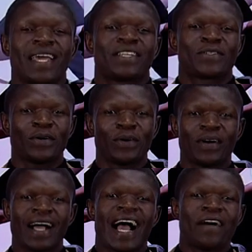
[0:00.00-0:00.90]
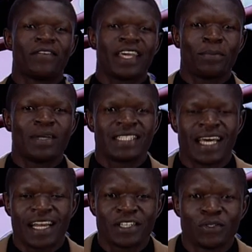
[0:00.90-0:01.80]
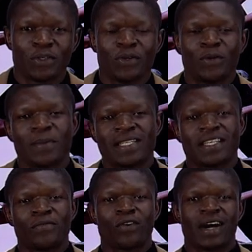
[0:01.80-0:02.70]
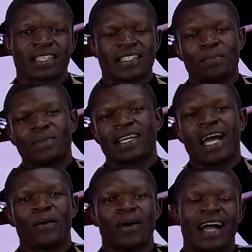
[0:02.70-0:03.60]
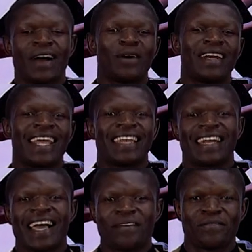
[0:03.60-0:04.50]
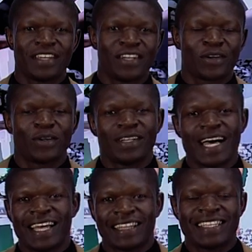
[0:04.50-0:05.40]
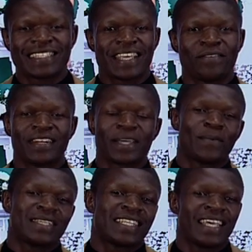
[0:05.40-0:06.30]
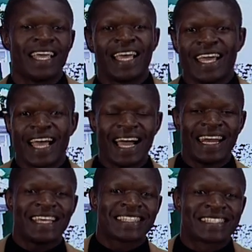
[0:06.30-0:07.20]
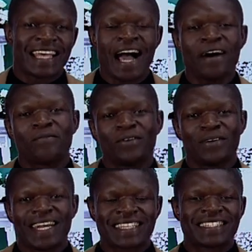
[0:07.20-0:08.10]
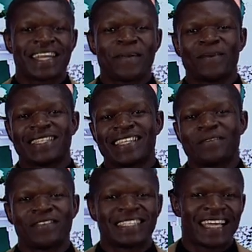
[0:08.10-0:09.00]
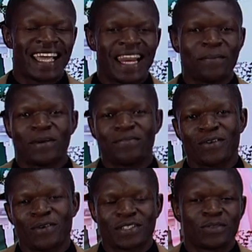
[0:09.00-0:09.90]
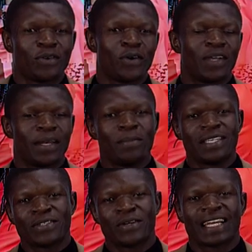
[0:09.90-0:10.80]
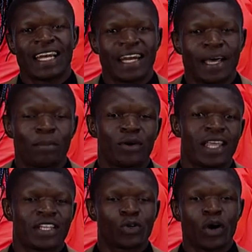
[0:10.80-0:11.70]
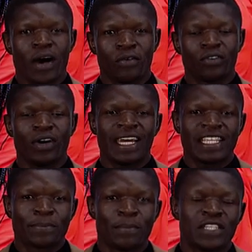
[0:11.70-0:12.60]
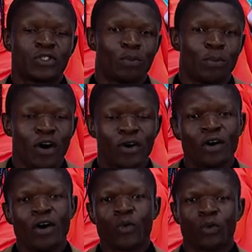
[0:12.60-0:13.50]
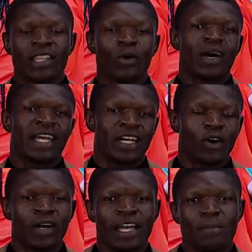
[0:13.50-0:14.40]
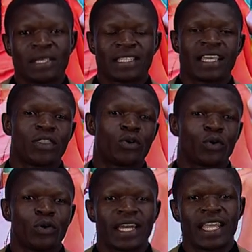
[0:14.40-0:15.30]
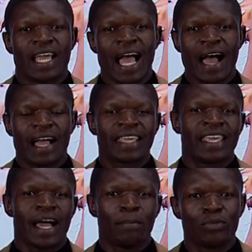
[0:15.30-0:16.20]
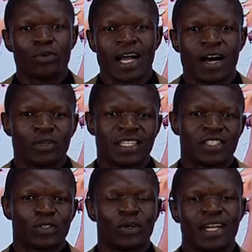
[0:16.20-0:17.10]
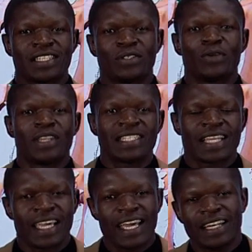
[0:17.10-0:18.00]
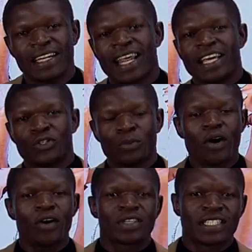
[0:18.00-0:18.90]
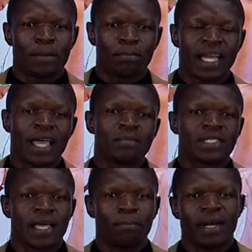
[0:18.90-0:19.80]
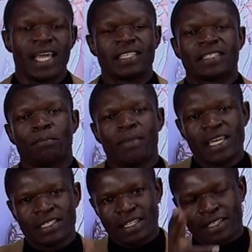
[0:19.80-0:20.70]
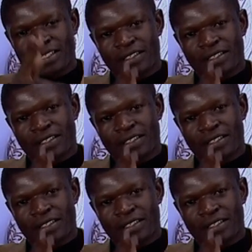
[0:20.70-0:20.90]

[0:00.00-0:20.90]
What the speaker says: So a very big shout out to you, Manze, for accepting our online video call this evening, Manze. Let's have you next time, Manze, physically hapa hivi kwa studio. We'll be so glad about that. So our viewer, let's meet tomorrow with the one and only Miss Githunguri, Kiambu County. So let's do this again tomorrow, same time, same place. Blessings.